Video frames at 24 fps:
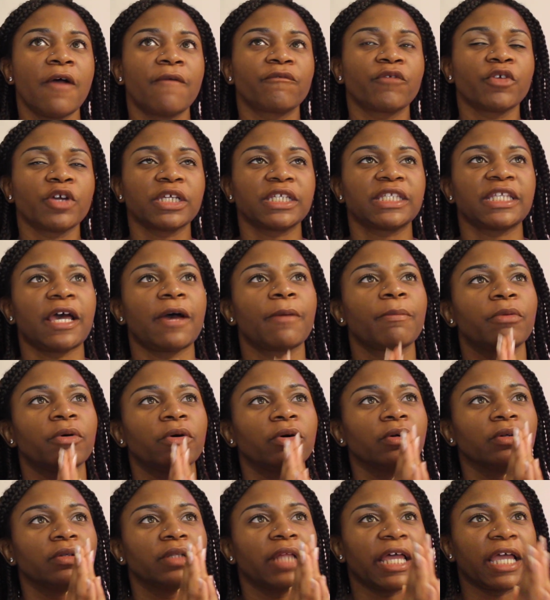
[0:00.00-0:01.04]
for
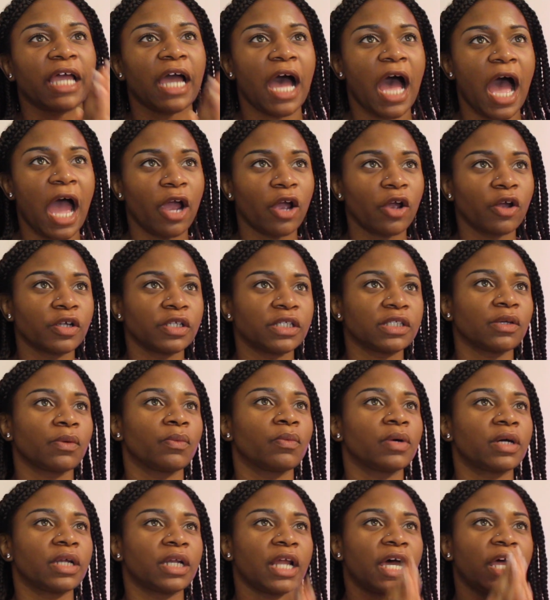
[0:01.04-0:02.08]
example, like I heard
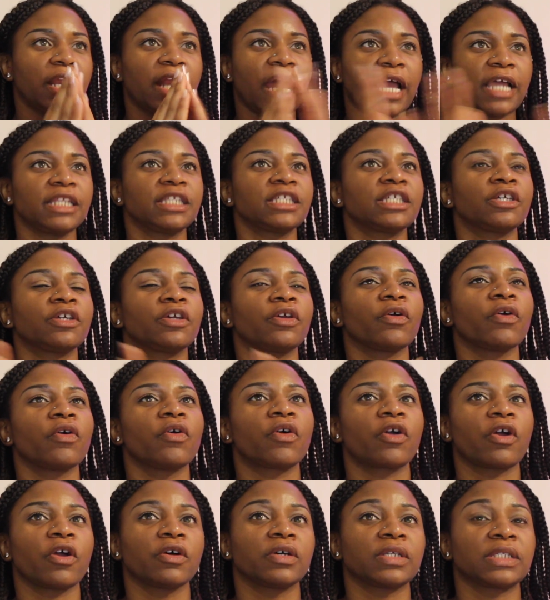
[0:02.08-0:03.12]
someone, a 19-year-old
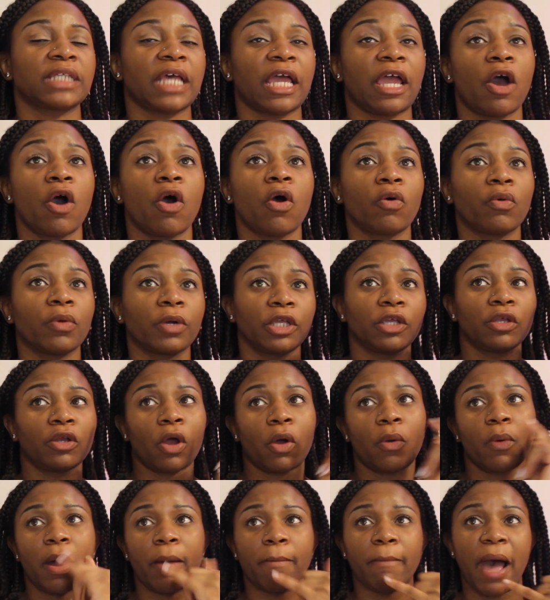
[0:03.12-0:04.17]
girl say, oh, well, you know
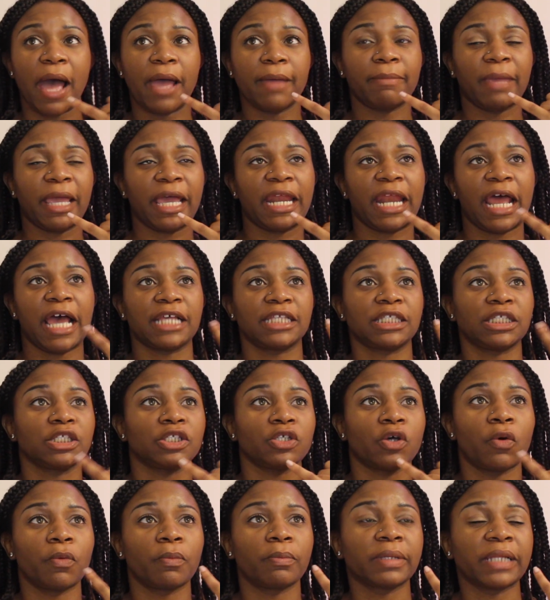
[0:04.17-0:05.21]
what? My man has his
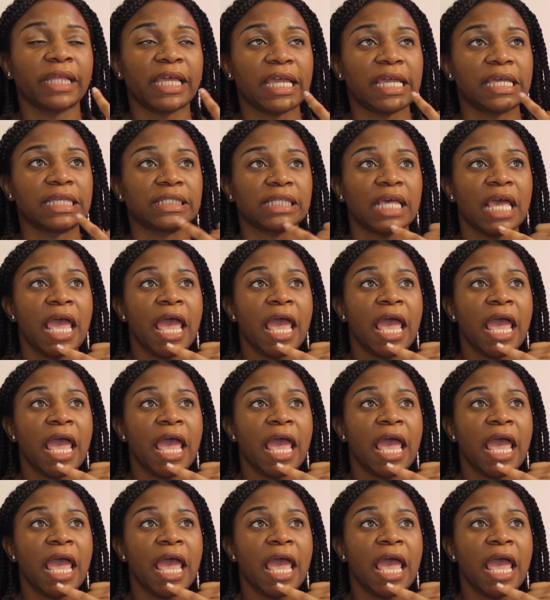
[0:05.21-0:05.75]
own place